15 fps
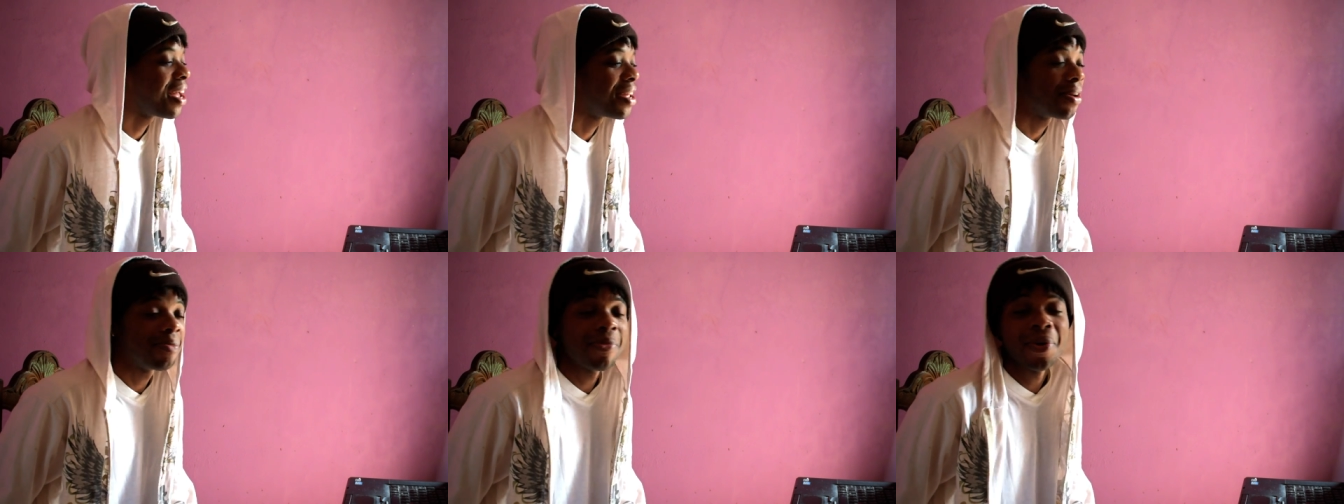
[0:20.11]

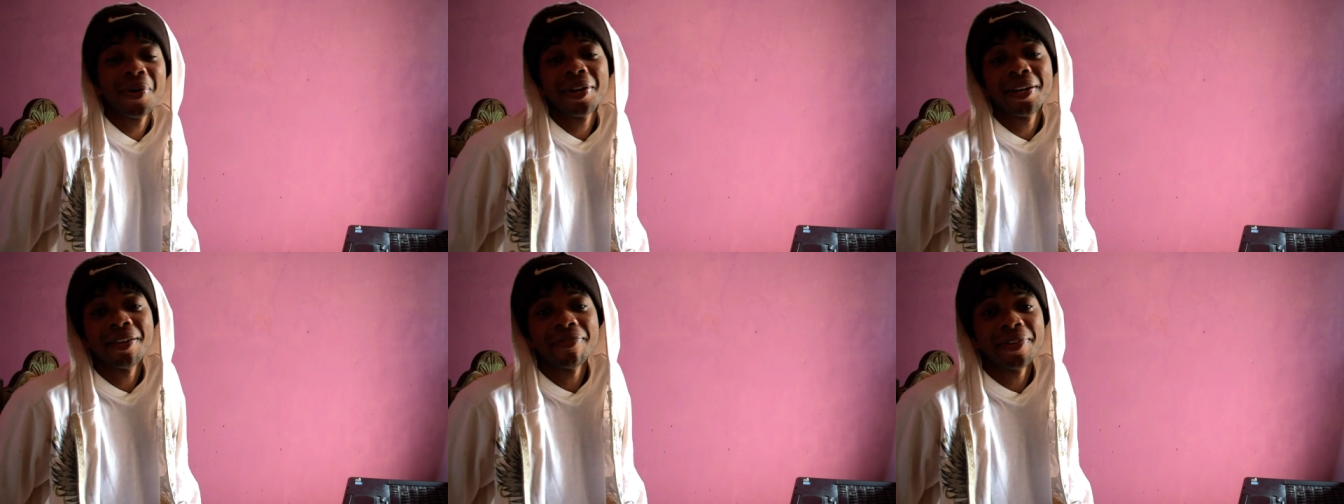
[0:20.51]
Your
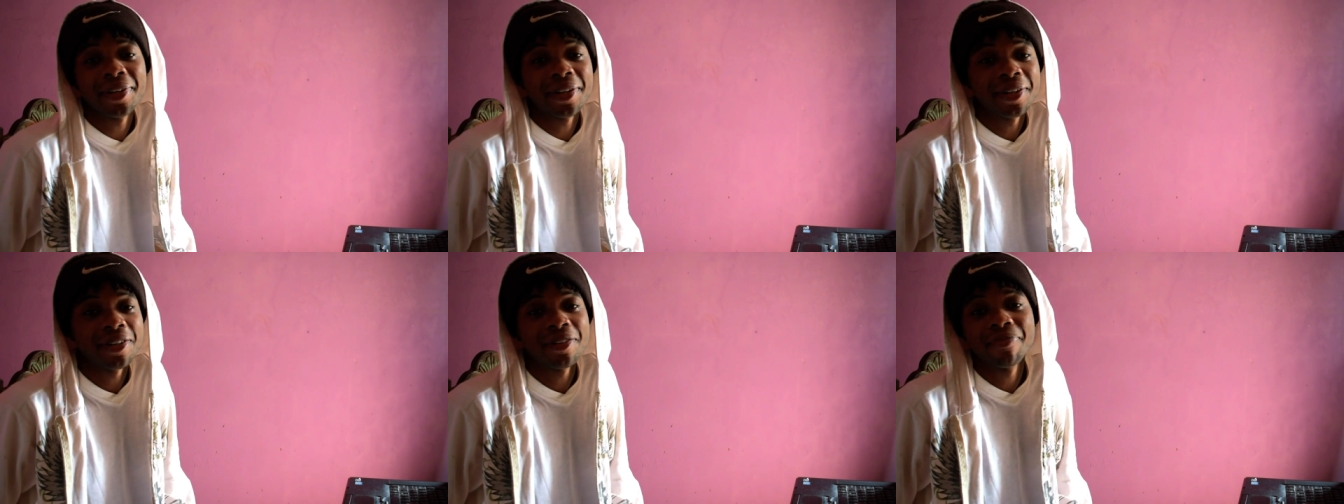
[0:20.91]
boy living
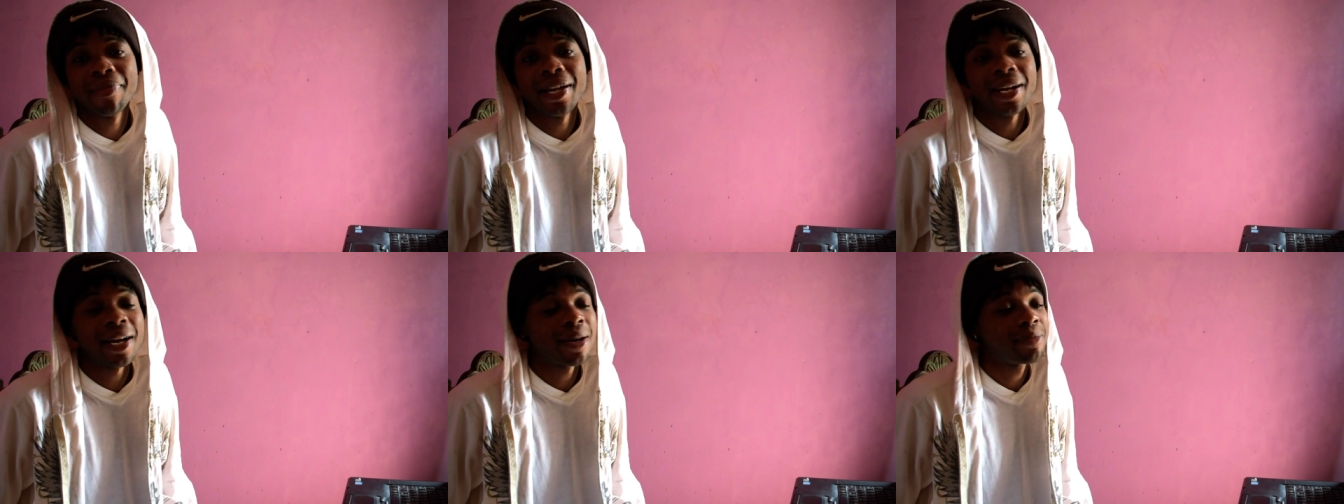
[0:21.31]
good,
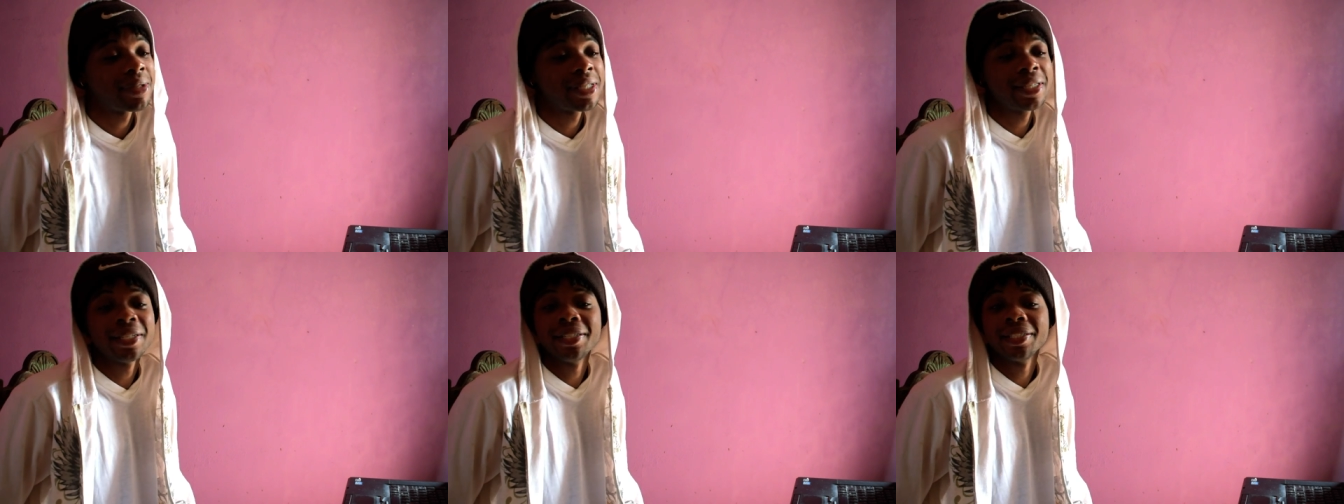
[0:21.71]
man. I'm
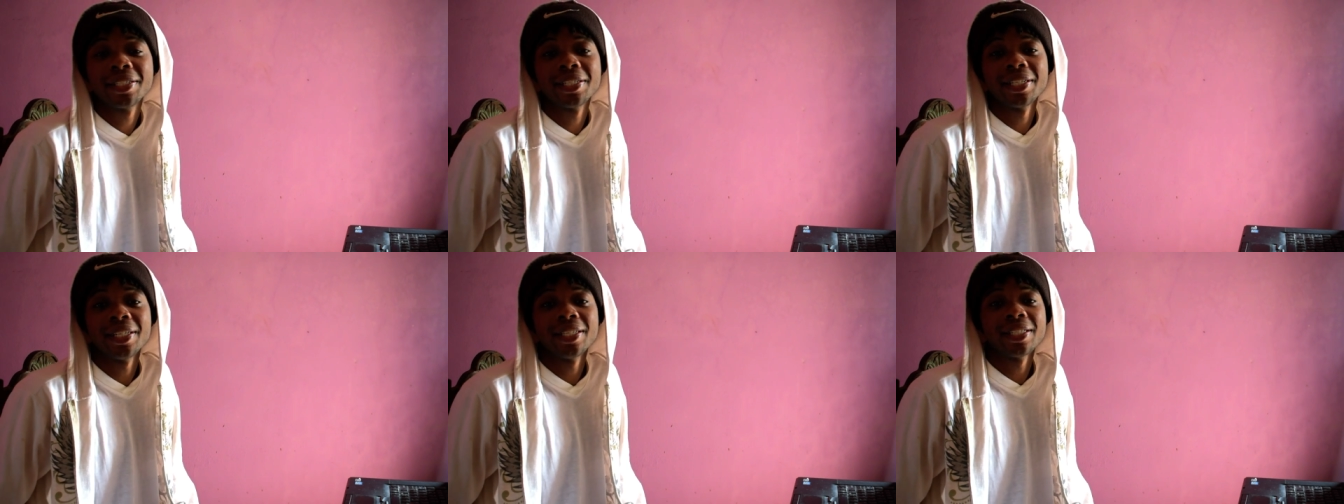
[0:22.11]
still
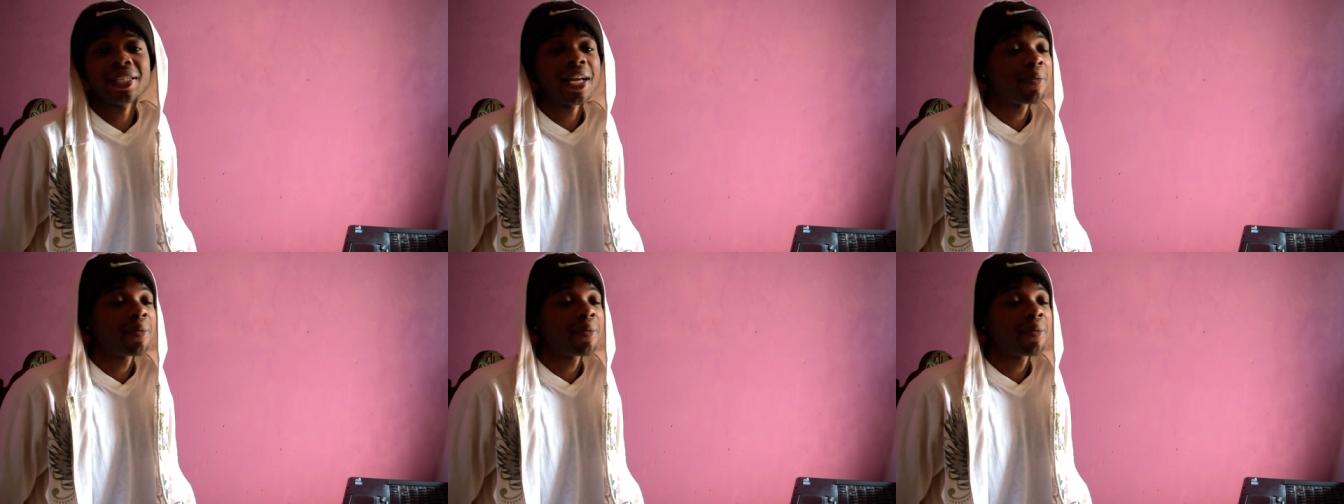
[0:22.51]
cheesing.